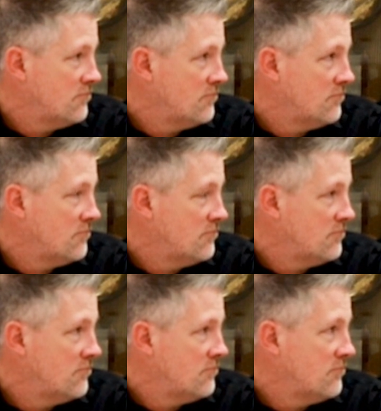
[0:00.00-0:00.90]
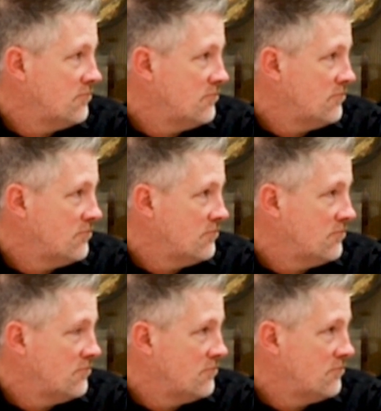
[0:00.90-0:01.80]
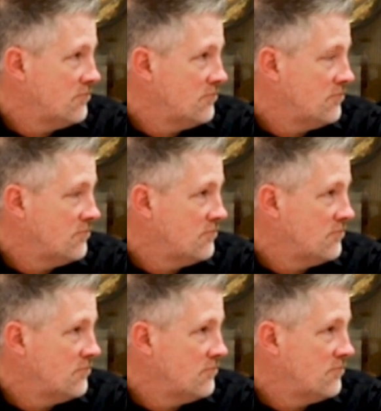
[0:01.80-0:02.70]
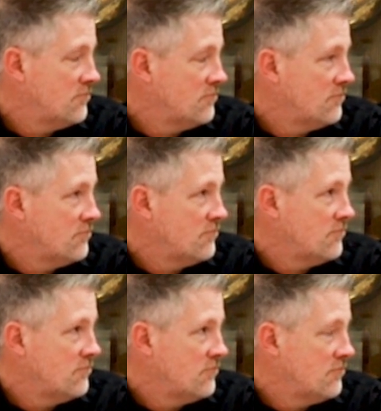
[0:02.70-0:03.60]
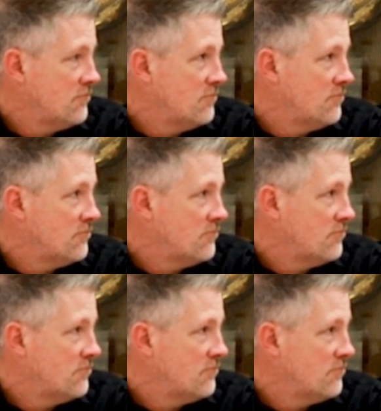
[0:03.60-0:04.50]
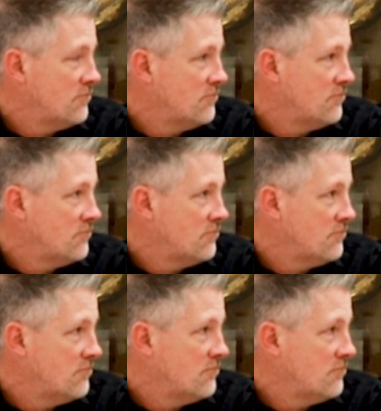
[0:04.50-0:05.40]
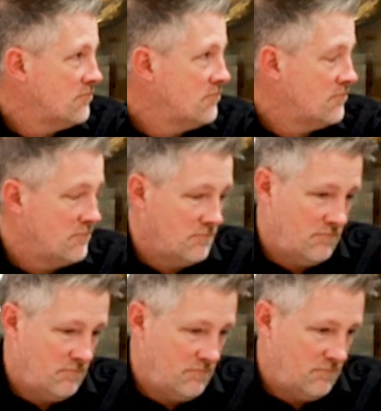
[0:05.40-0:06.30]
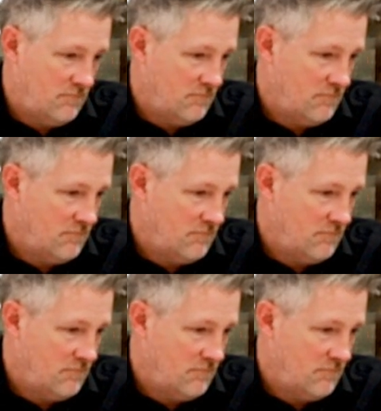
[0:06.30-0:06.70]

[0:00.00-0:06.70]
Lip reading: This person isn't speaking.